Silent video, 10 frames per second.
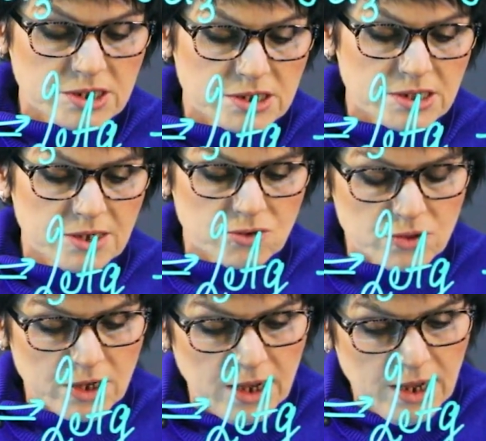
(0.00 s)
On the
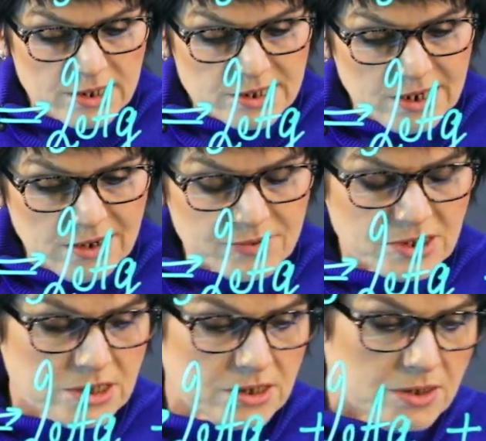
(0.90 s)
left side, it's
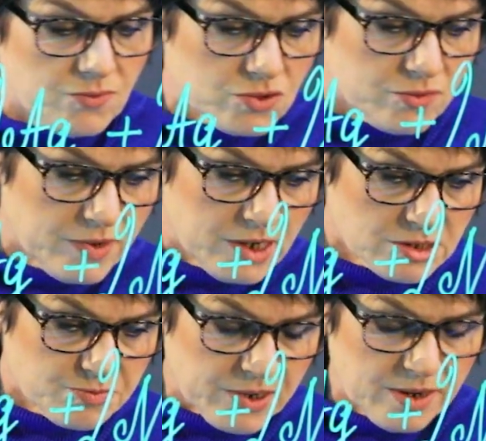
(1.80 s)
2. On the
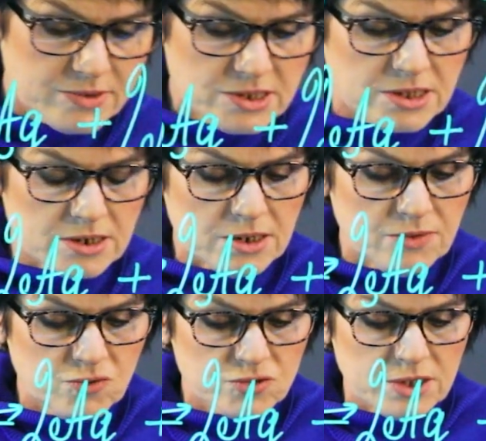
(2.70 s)
right side, it's
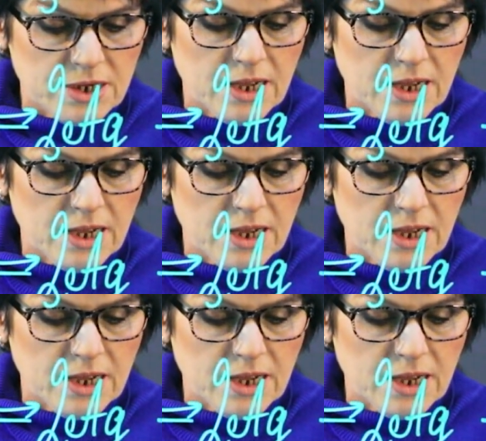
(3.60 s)
3.